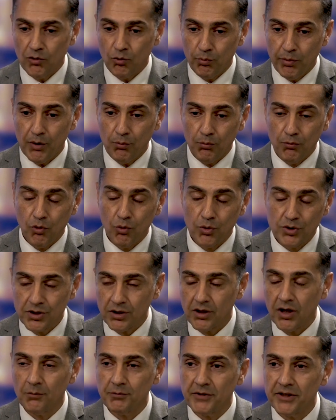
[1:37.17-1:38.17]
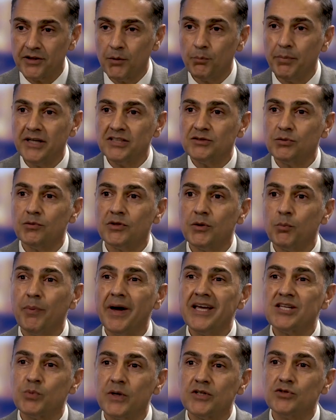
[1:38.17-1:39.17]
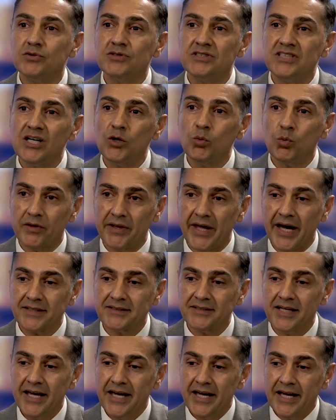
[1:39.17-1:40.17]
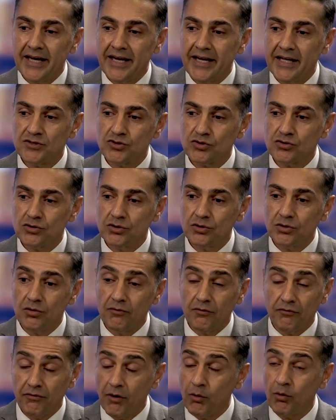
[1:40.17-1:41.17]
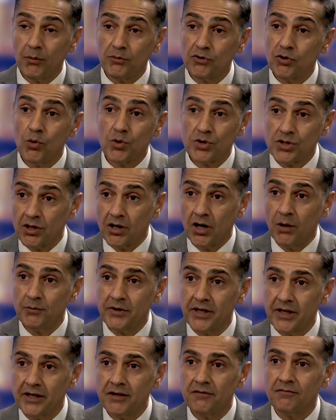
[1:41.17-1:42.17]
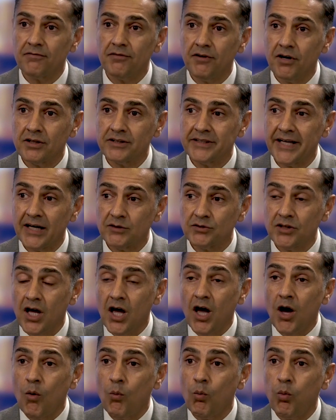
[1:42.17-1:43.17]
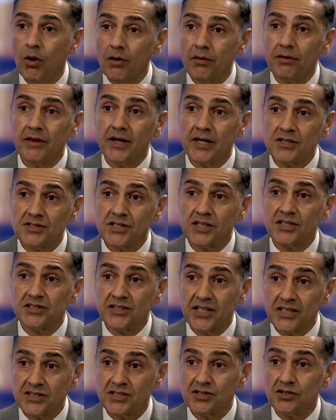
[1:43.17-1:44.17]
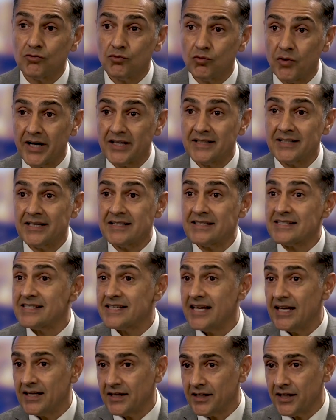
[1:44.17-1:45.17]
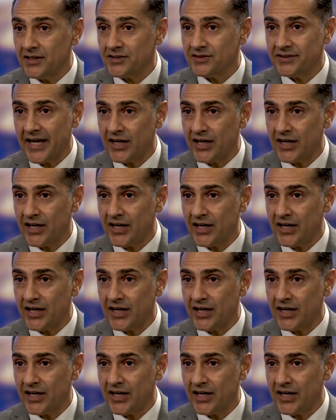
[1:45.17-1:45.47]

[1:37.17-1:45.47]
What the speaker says: But auction company. The best way to deal with that is to phone up the auction company and find out what their success rate in selling is.